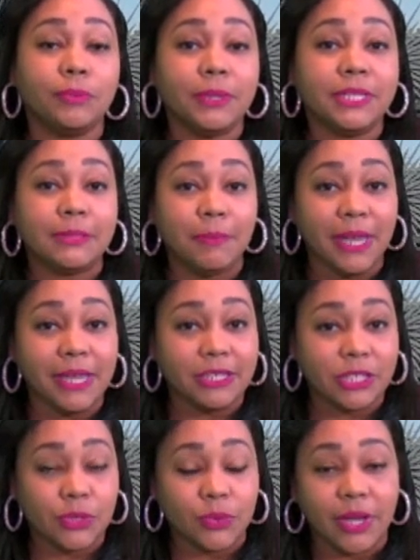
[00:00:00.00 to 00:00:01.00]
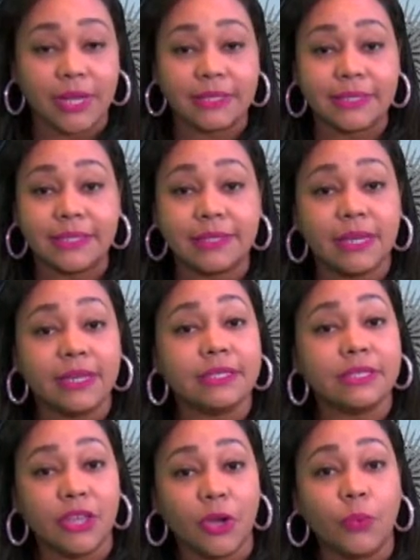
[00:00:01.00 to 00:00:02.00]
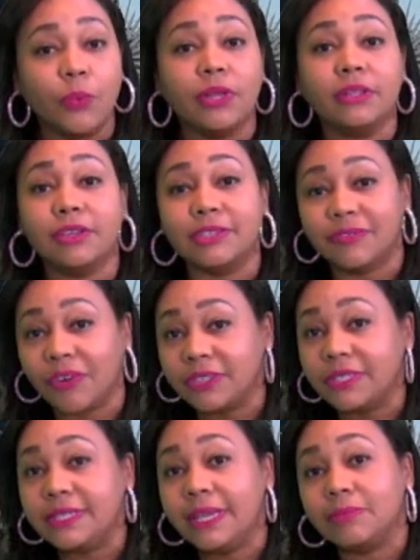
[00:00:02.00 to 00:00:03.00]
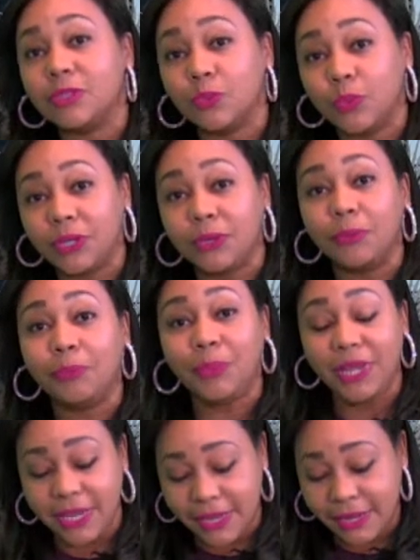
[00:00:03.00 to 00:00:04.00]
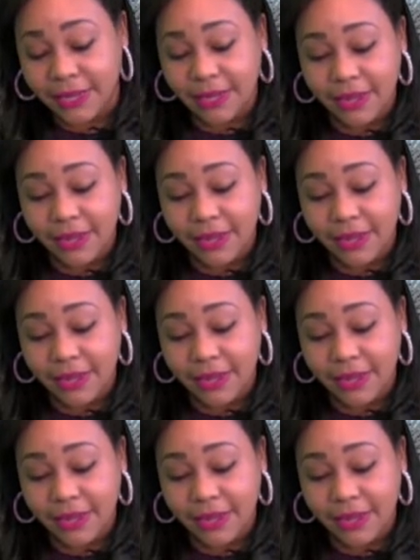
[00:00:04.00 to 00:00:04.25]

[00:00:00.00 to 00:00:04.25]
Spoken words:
be speaking to us to let us know what those first steps will be.